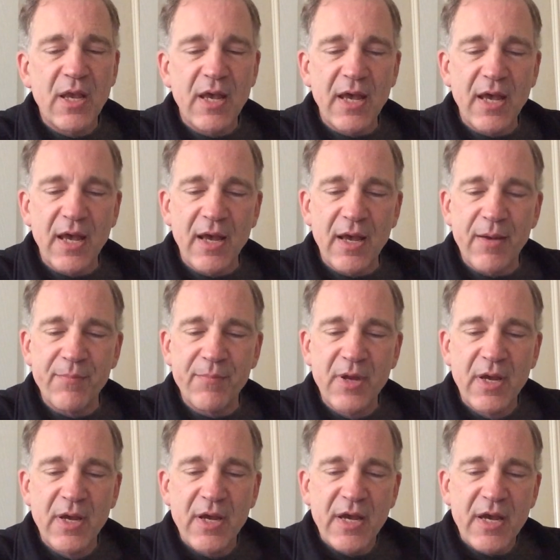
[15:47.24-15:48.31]
And
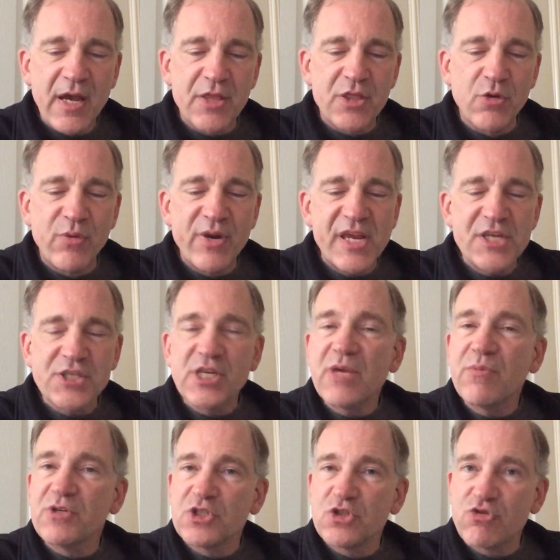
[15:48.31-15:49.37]
the reason he
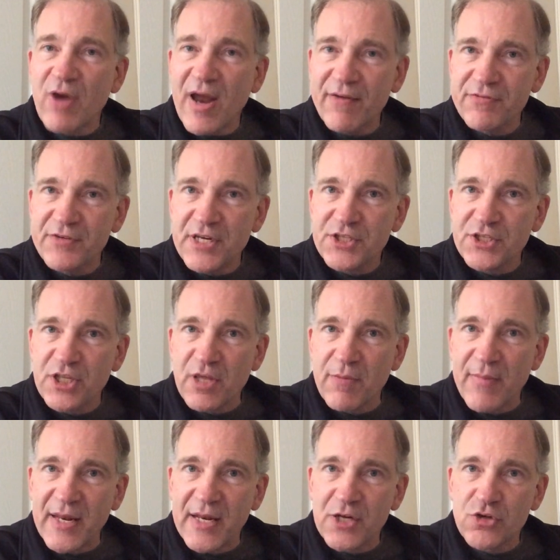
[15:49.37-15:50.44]
was drafted to the
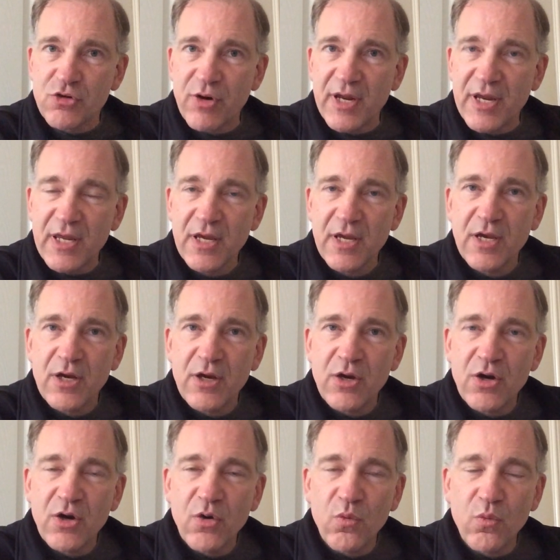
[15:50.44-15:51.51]
military
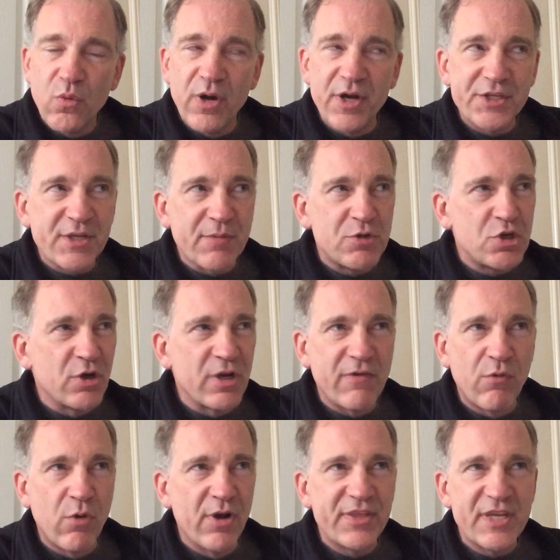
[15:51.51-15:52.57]
was, I'm sure
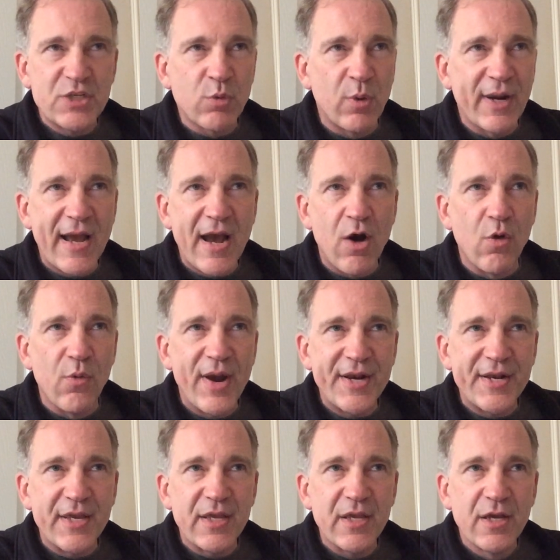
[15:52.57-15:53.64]
you've worked this one out
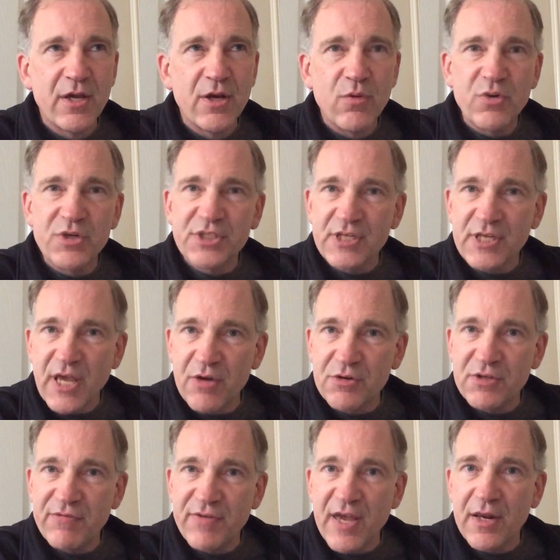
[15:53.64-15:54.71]
already, was to go
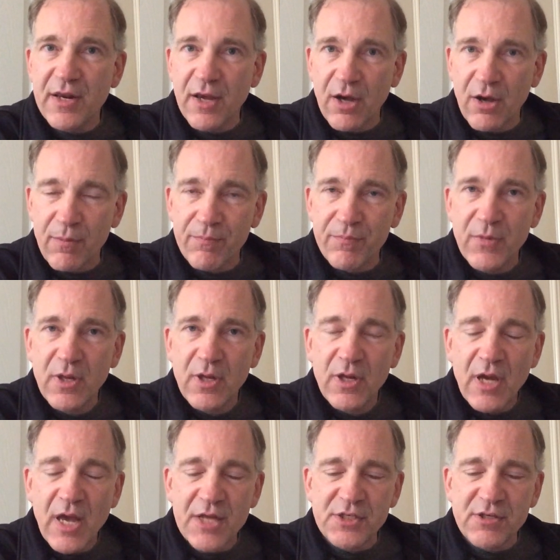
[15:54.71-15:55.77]
to Vietnam
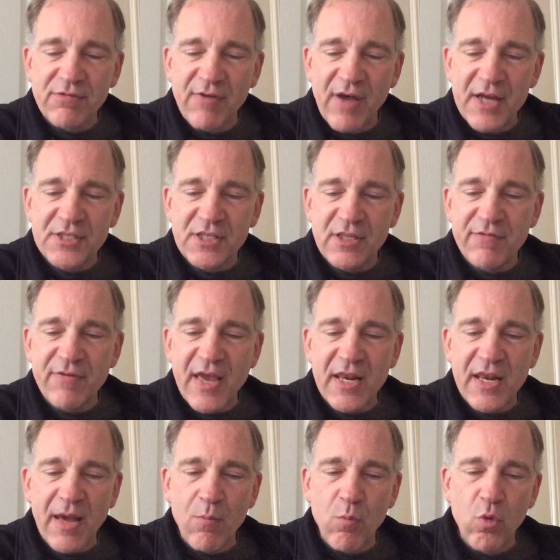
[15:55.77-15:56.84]
and to fight in the
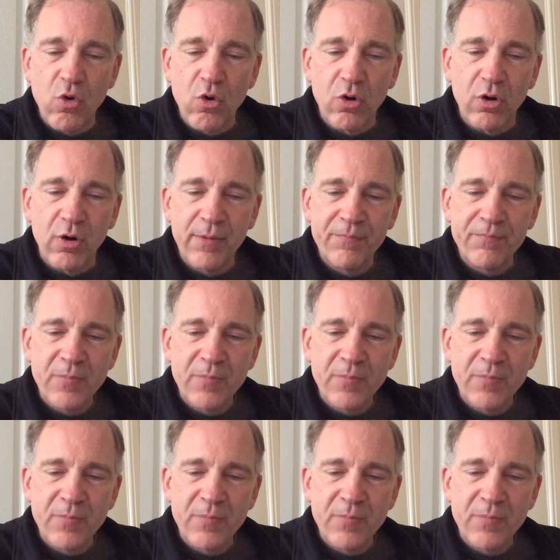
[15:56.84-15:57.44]
Vietnam War.